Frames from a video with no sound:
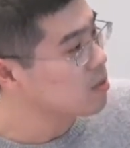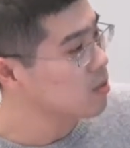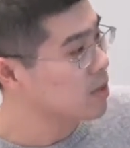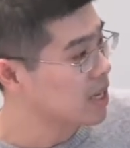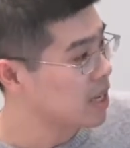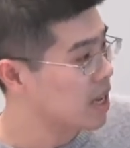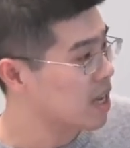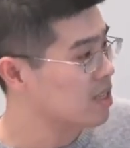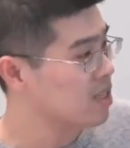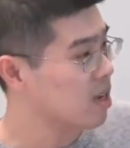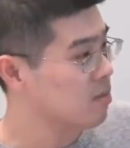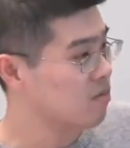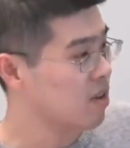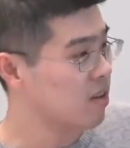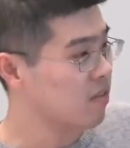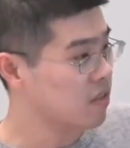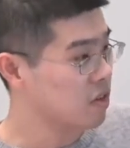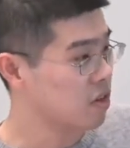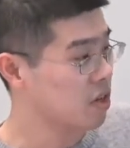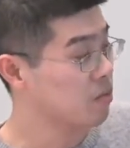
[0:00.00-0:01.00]
get some
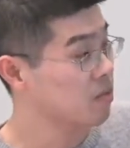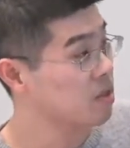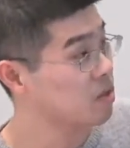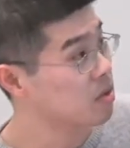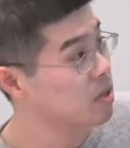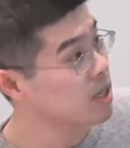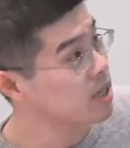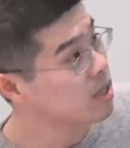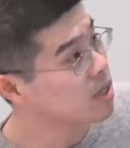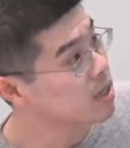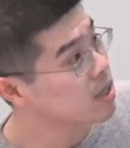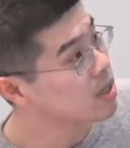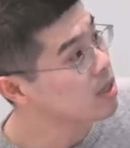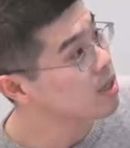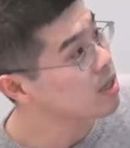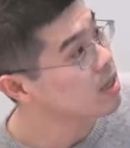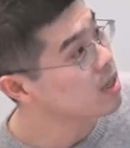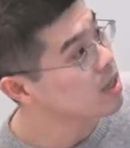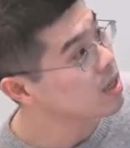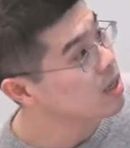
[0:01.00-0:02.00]
revenue in between.
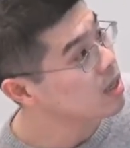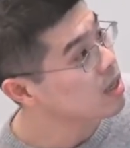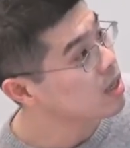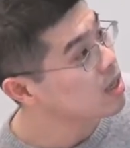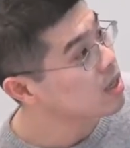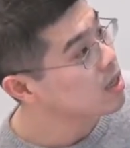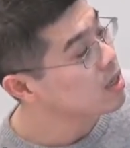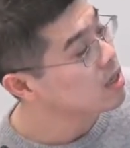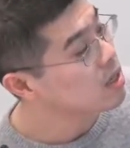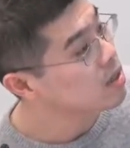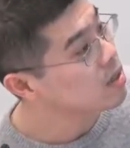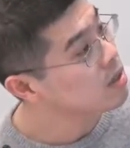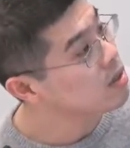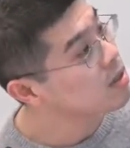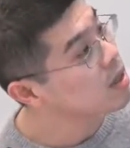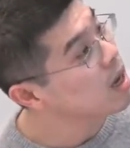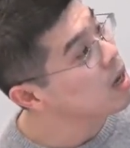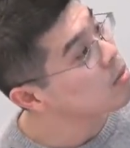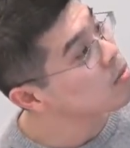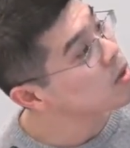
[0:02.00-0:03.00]
So
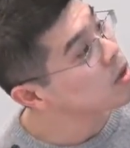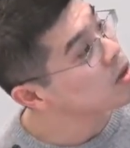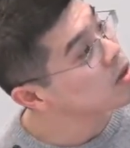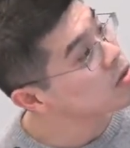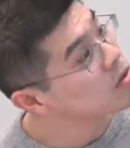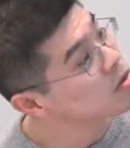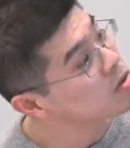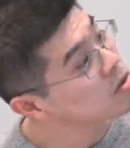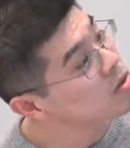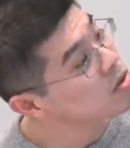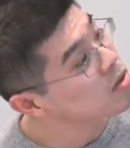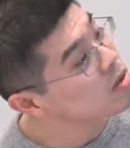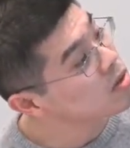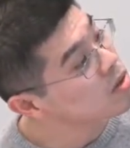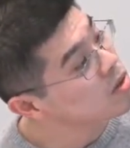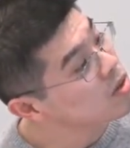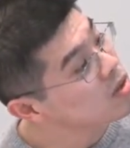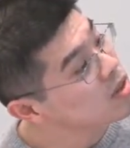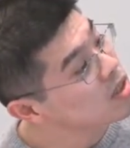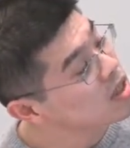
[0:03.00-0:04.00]
now I'm going to
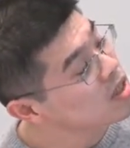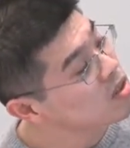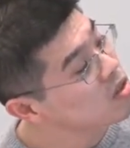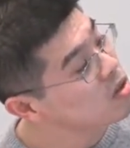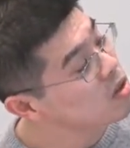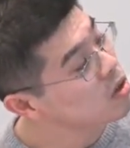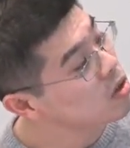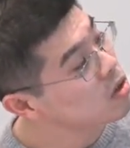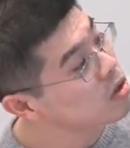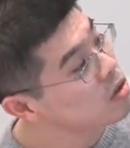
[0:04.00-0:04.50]
just show you